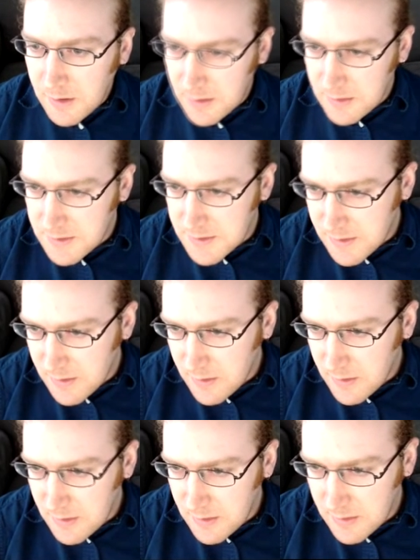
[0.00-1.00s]

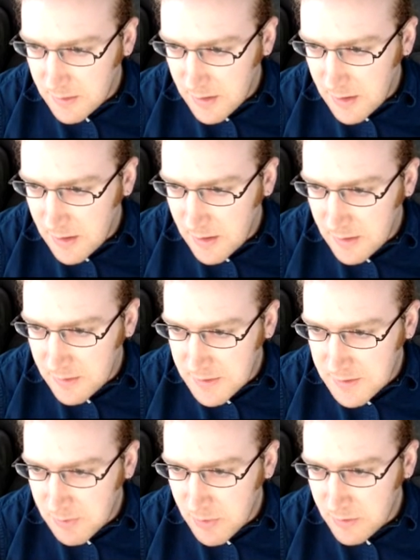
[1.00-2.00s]
So,
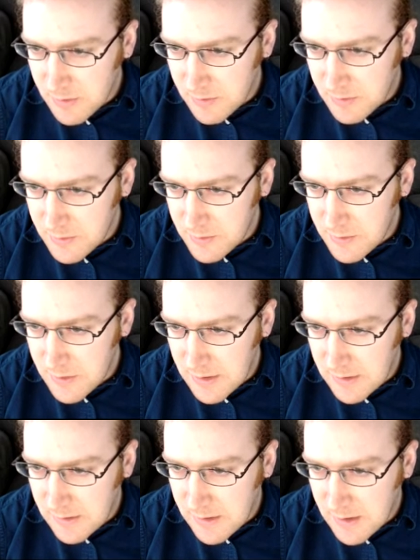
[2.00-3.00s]
this poke through
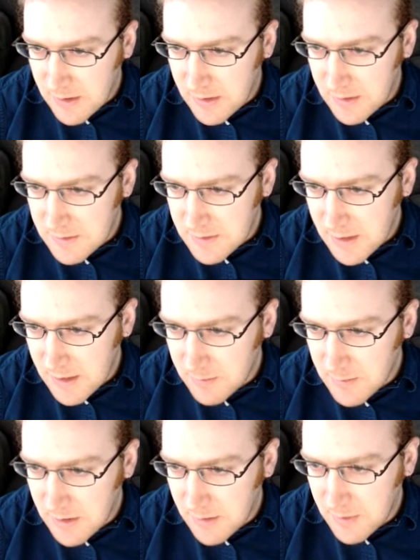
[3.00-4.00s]
and cut is kind of
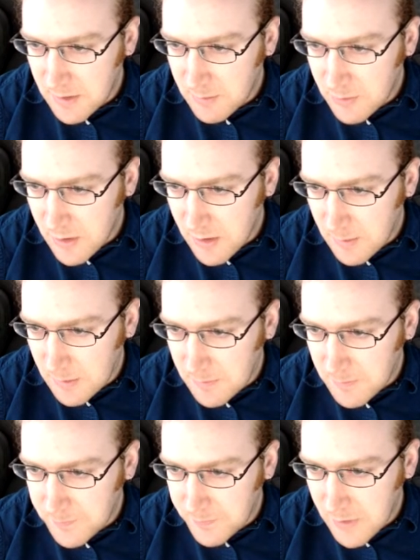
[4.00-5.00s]
becoming a
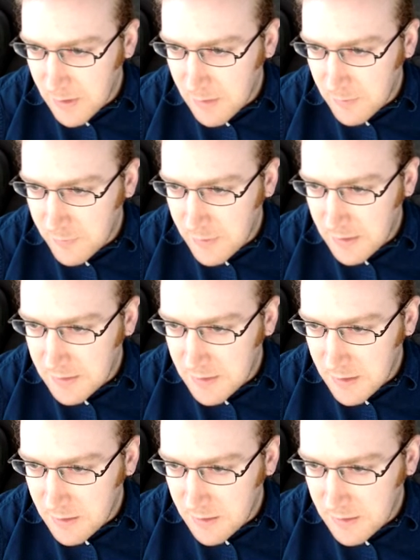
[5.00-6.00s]
problem. If I
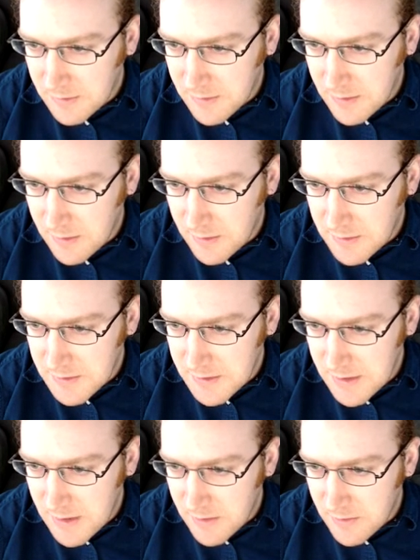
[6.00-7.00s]
Atari and Atari this
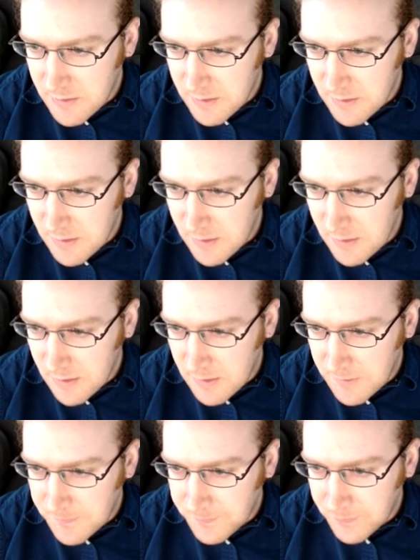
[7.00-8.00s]
down,
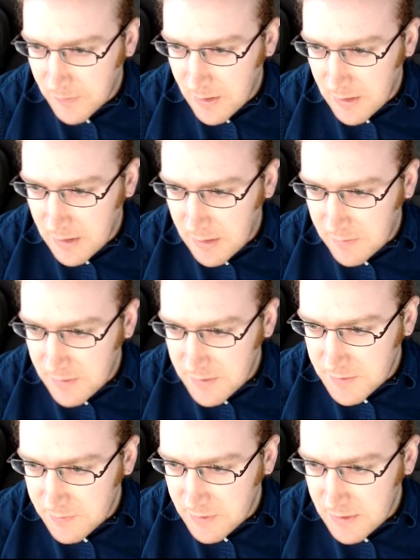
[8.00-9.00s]
I can get this
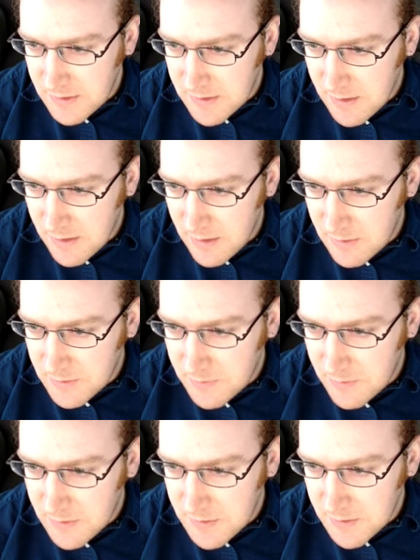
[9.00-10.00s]
free Atari, which
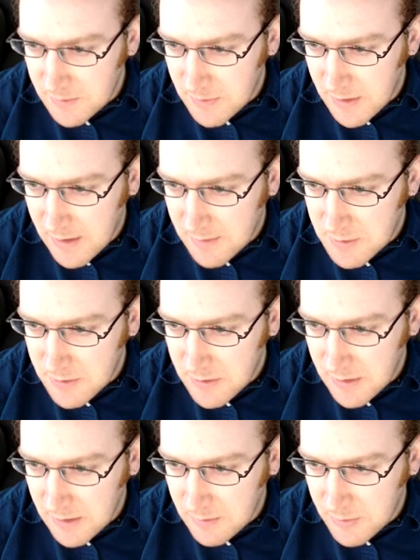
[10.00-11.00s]
forces him to capture, and then
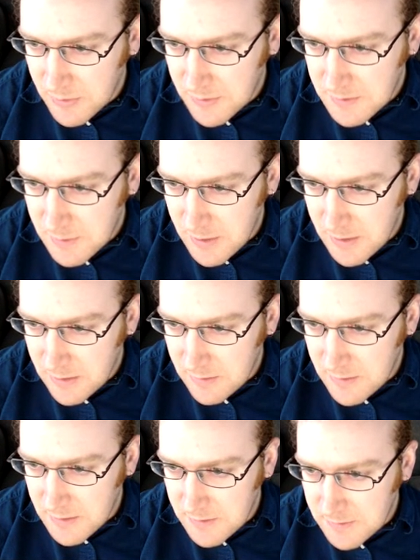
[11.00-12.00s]
I can pull this back,
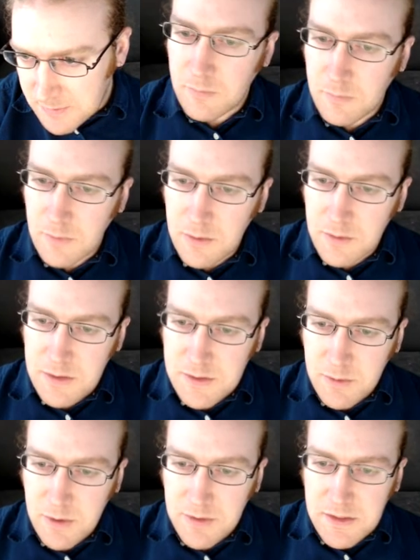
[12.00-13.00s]
right?
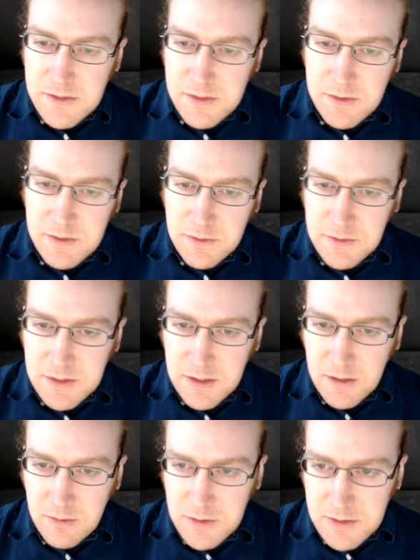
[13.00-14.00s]
These two stones I
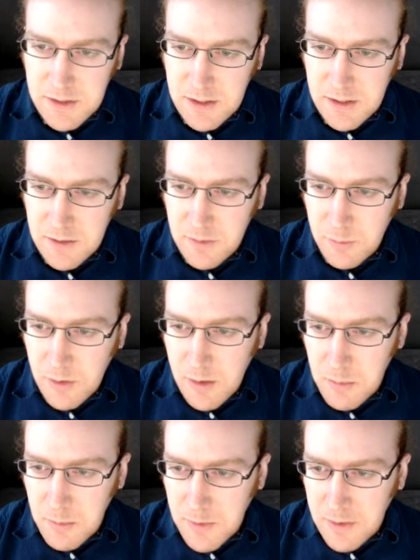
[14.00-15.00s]
can run to that, no
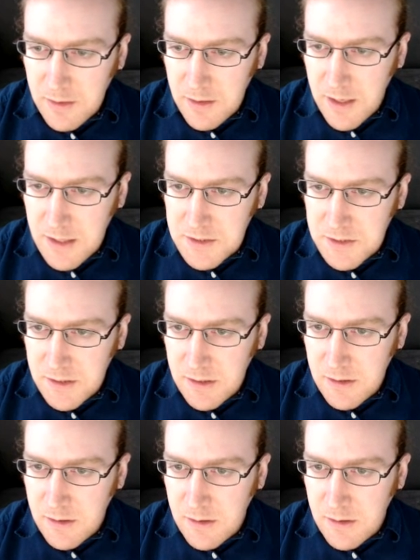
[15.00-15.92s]
problem. And then actually,